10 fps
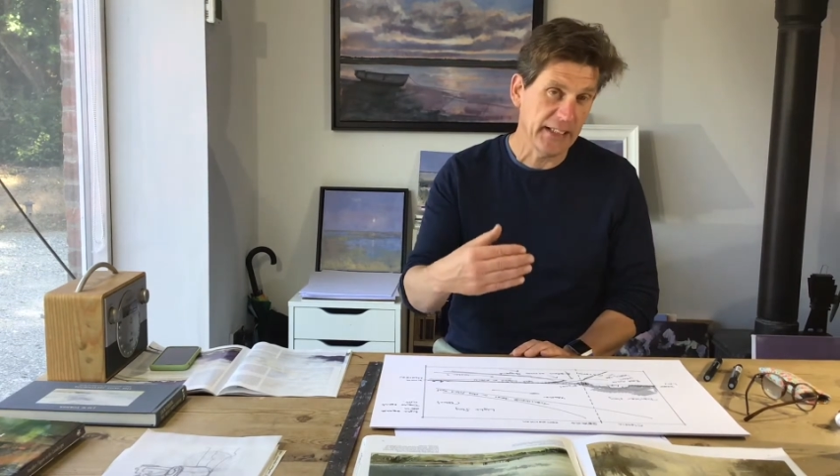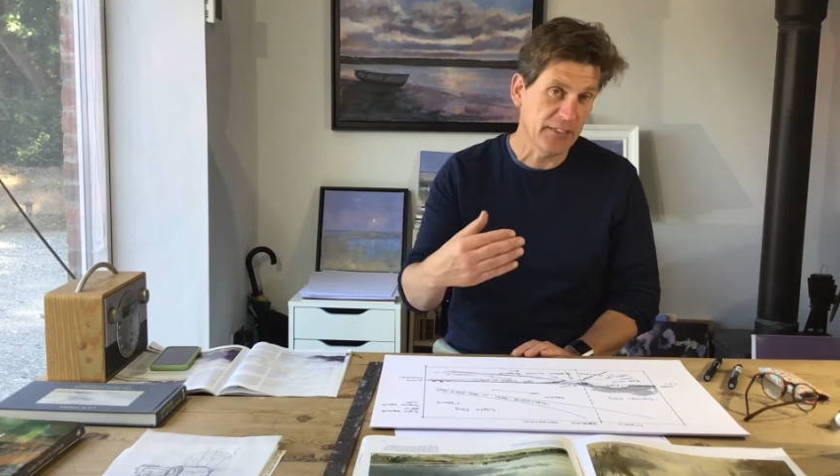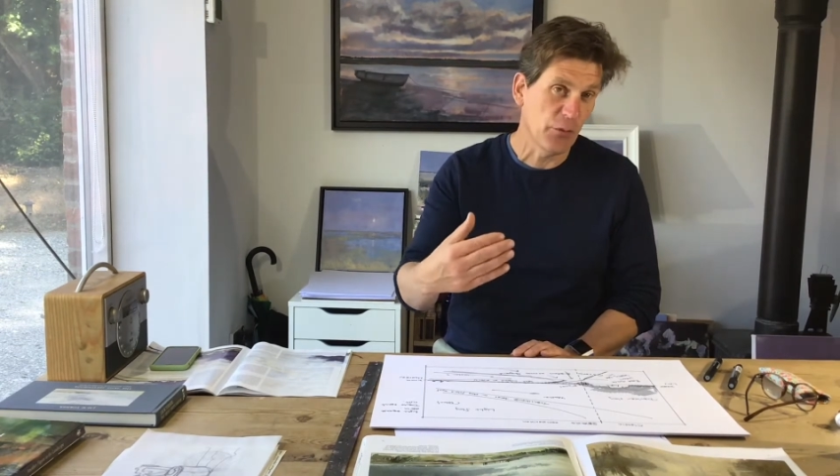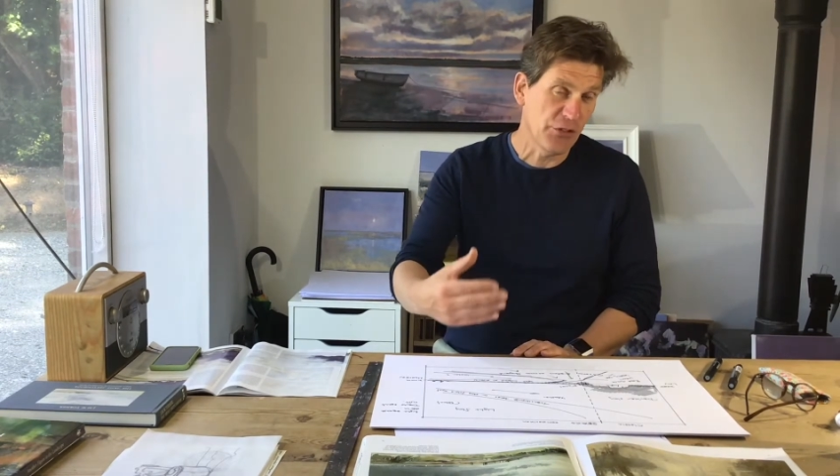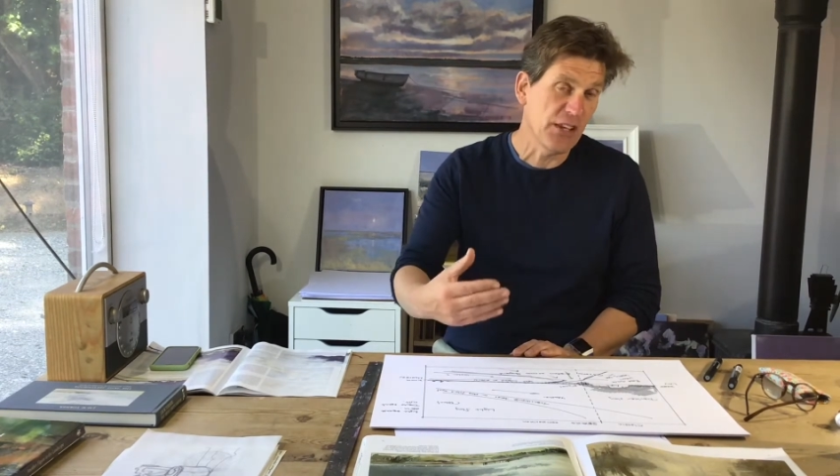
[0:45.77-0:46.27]

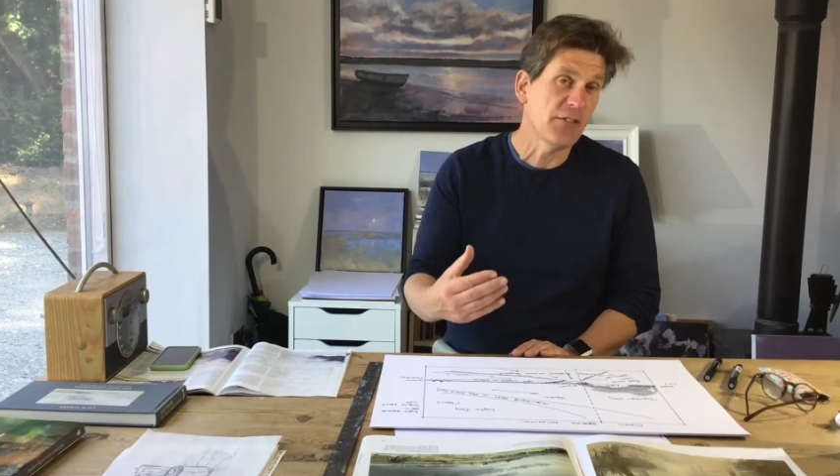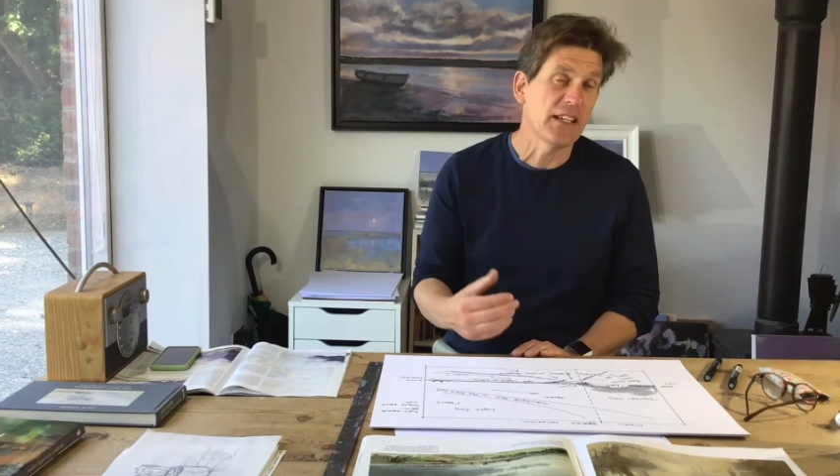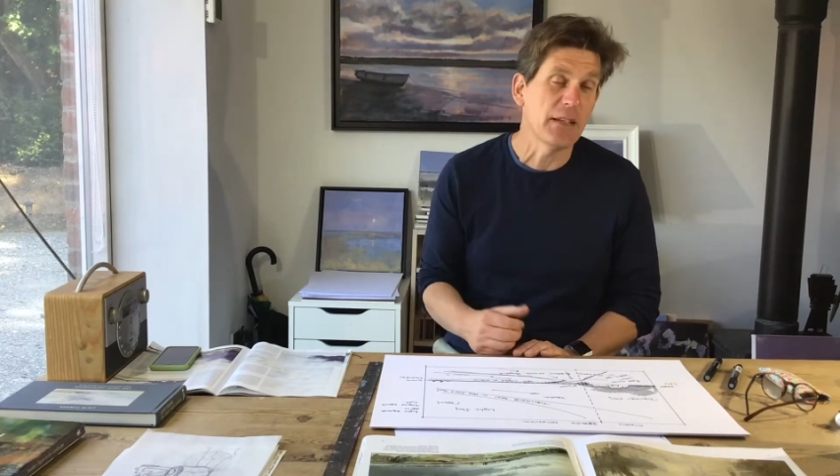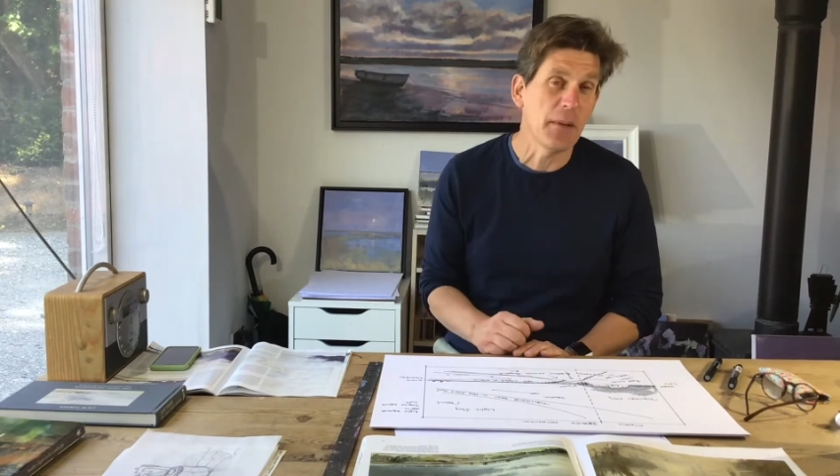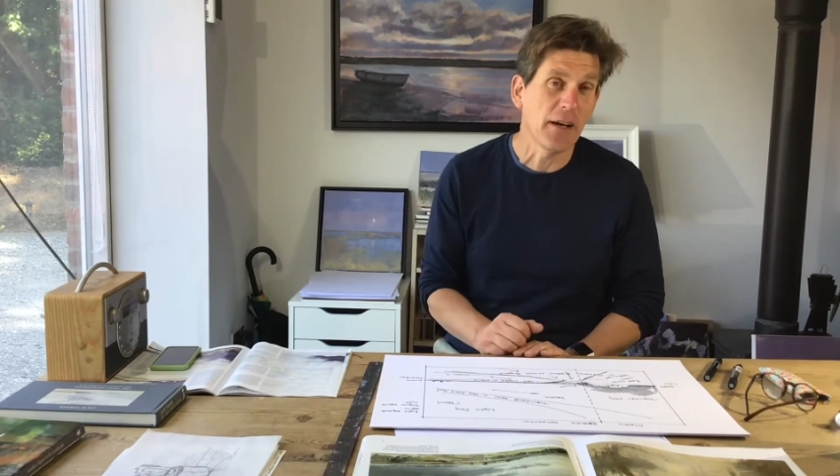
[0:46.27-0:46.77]
receive an
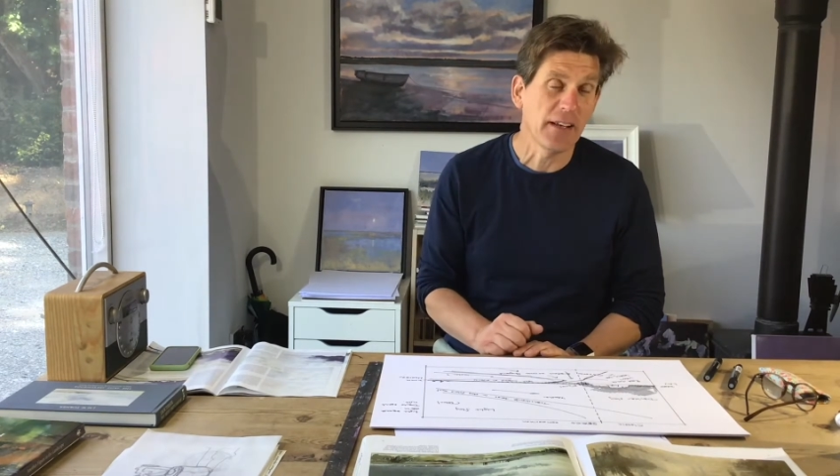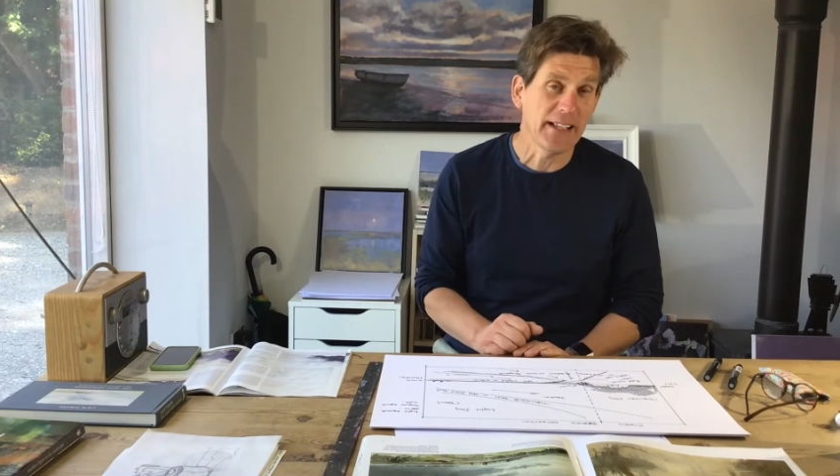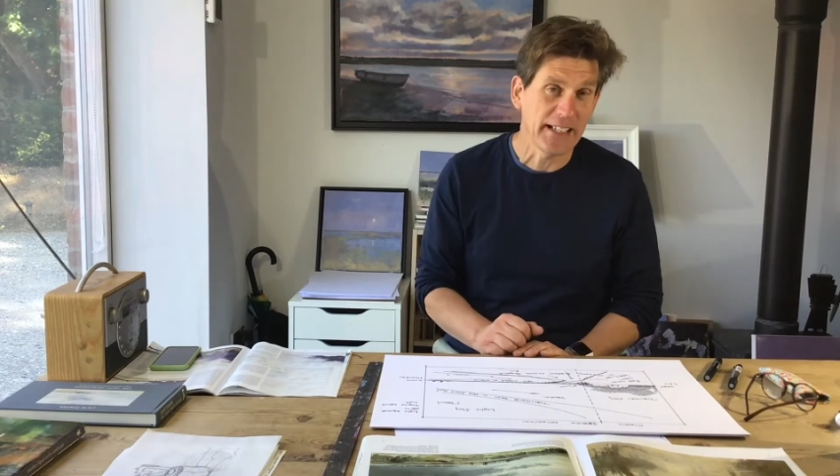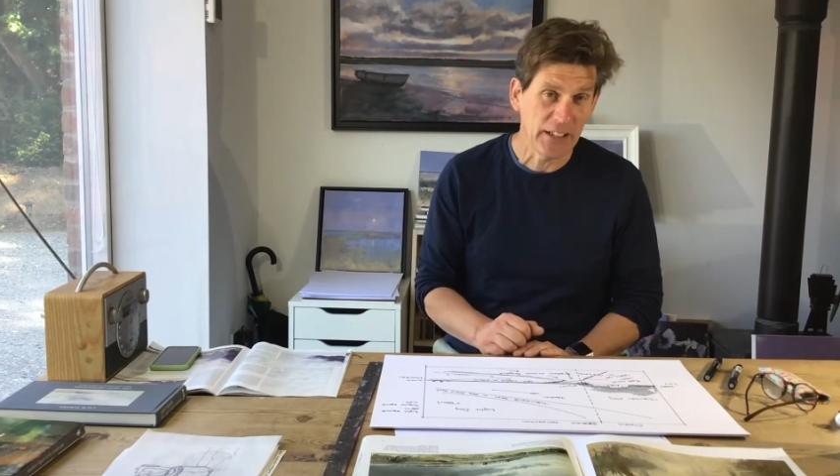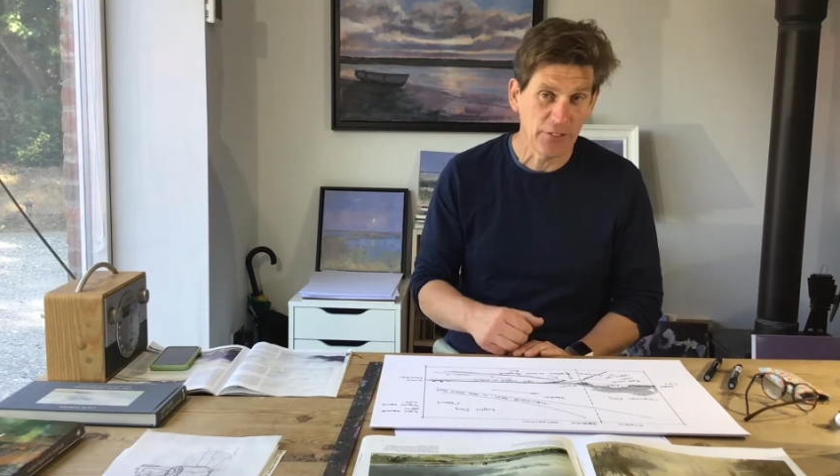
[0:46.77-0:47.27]
email
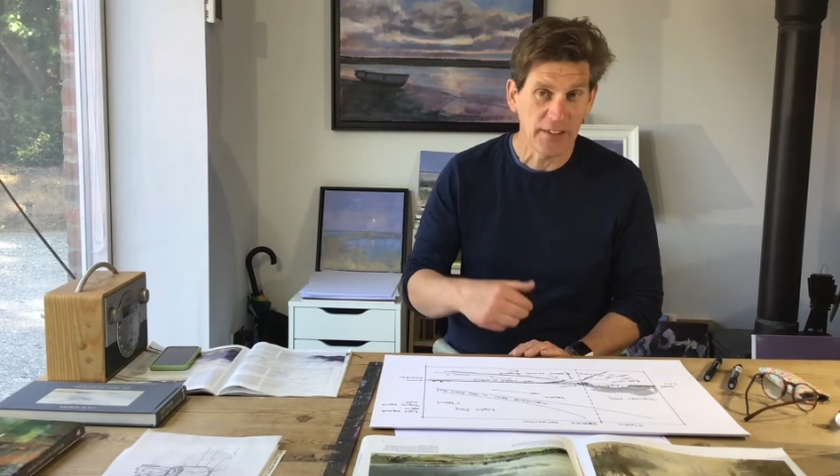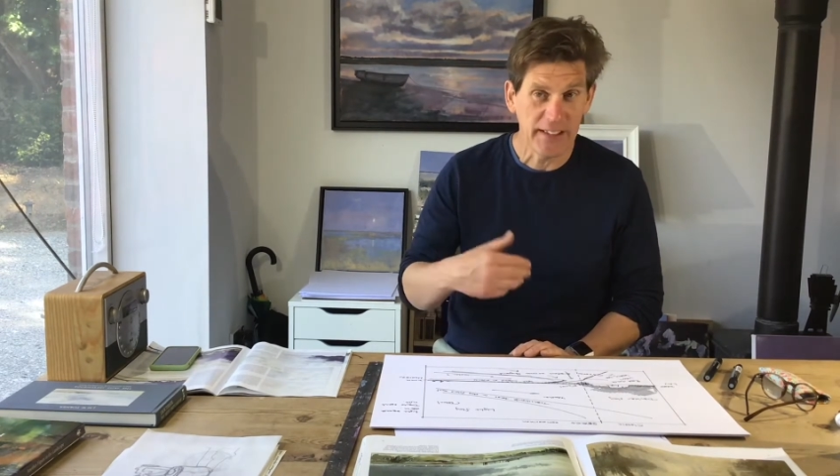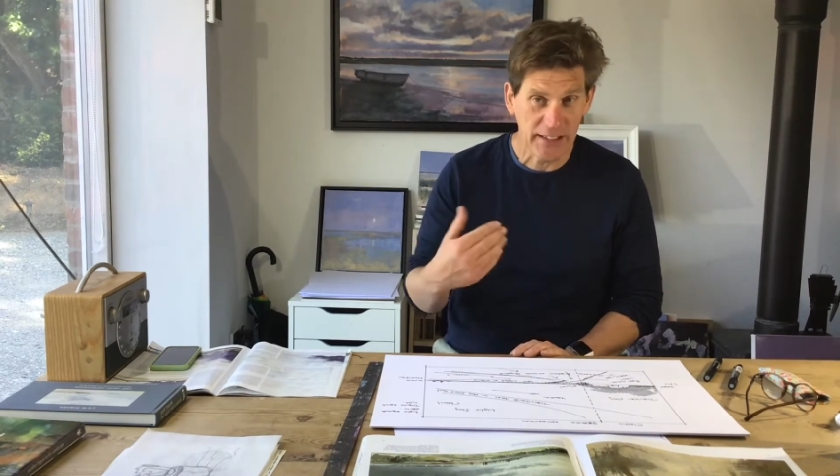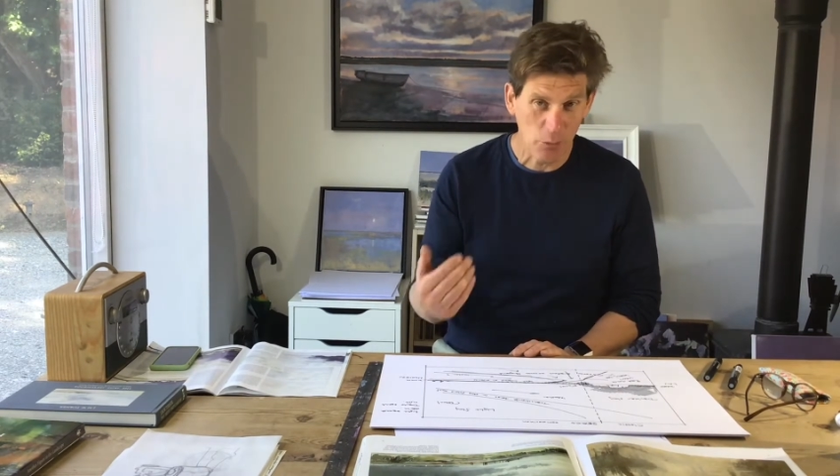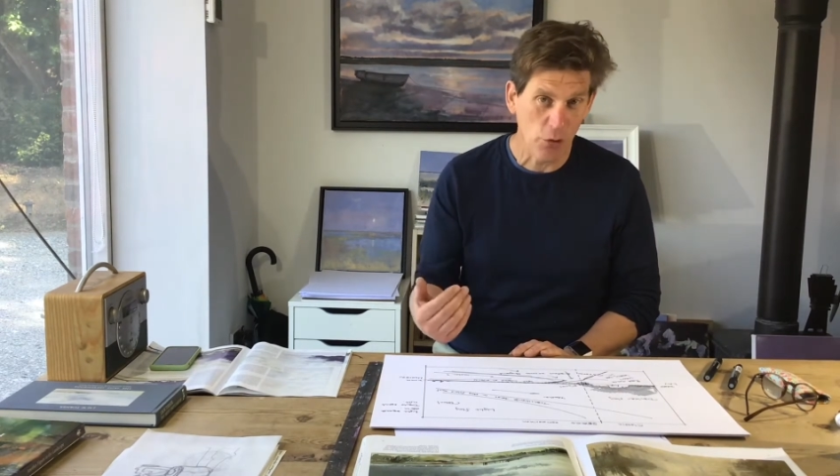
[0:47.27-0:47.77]
and click on the
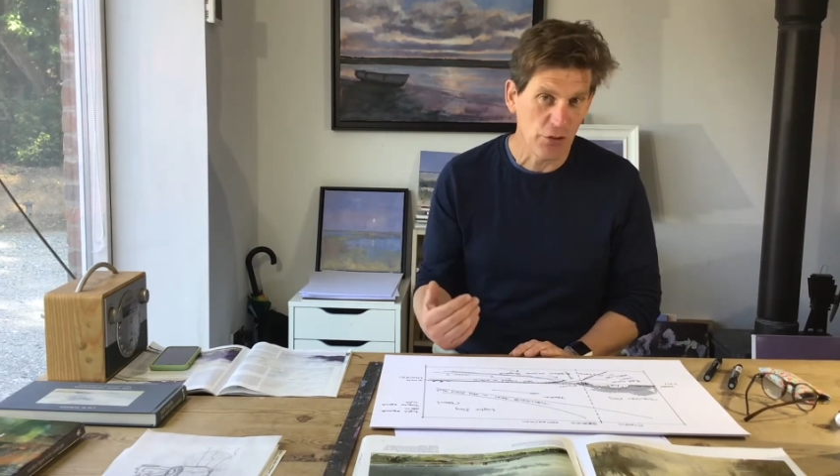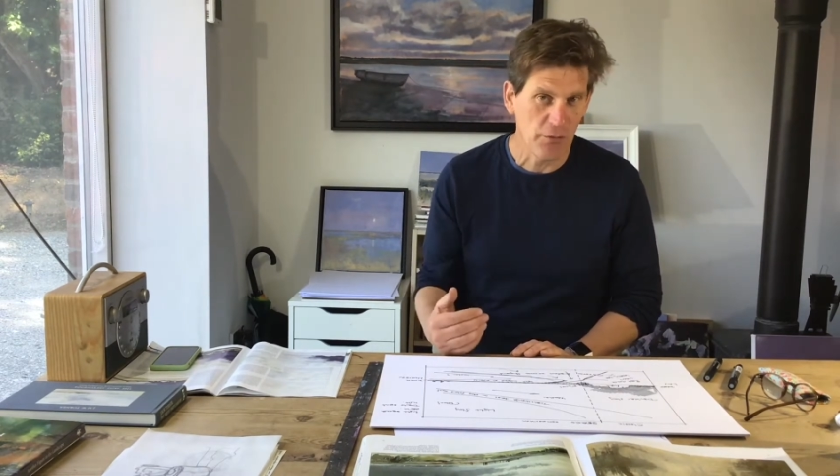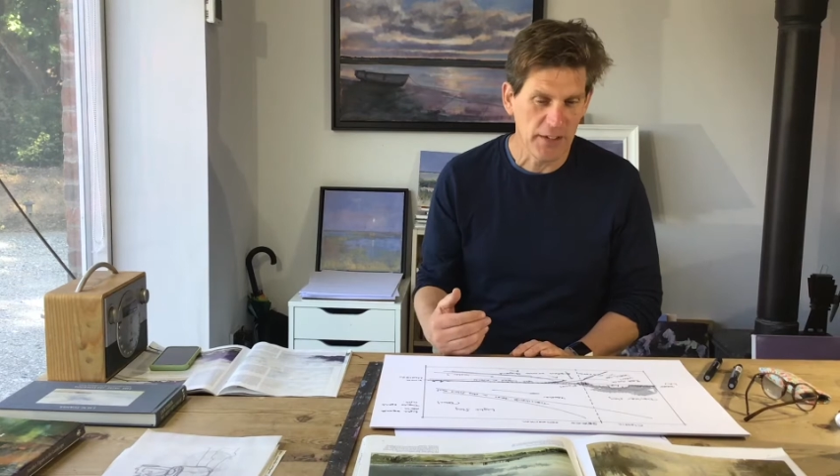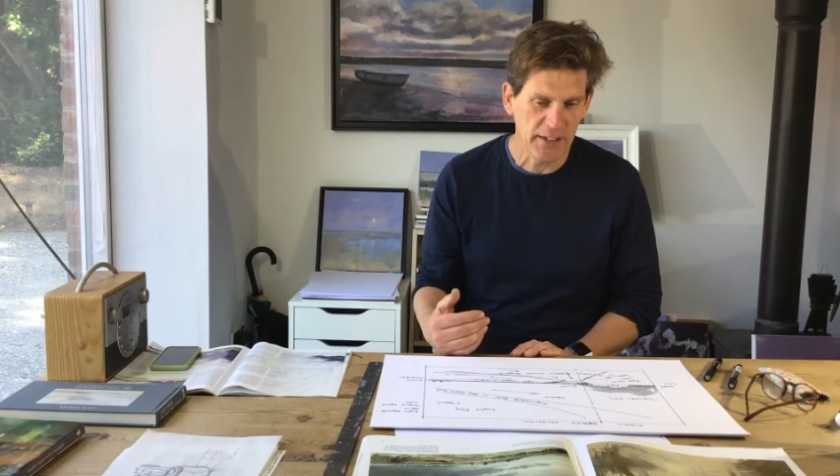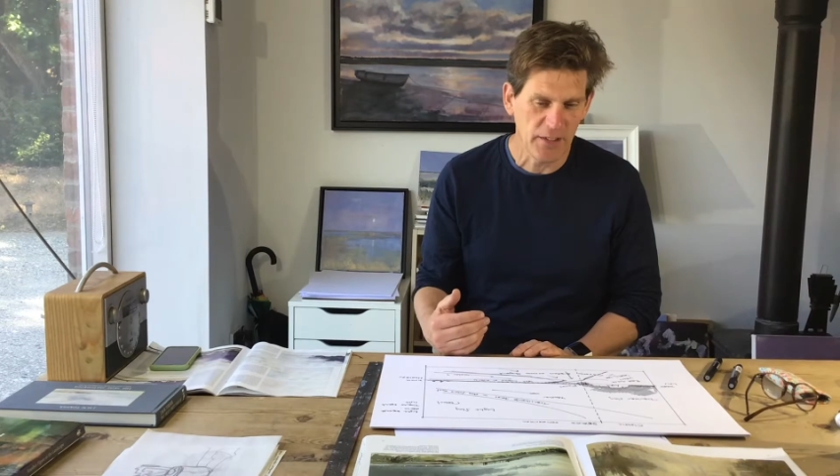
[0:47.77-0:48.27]
link and watch a
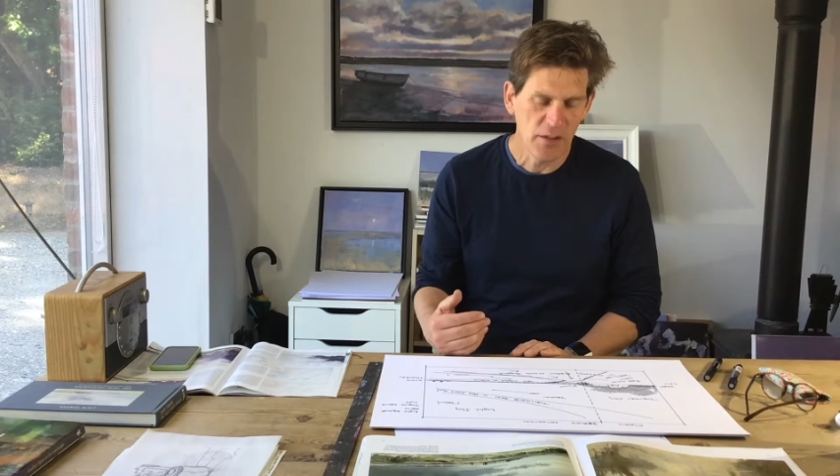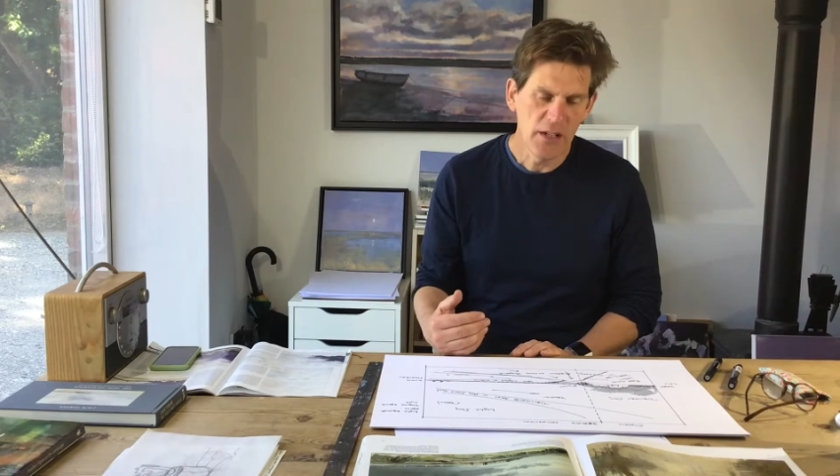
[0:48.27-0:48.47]
video.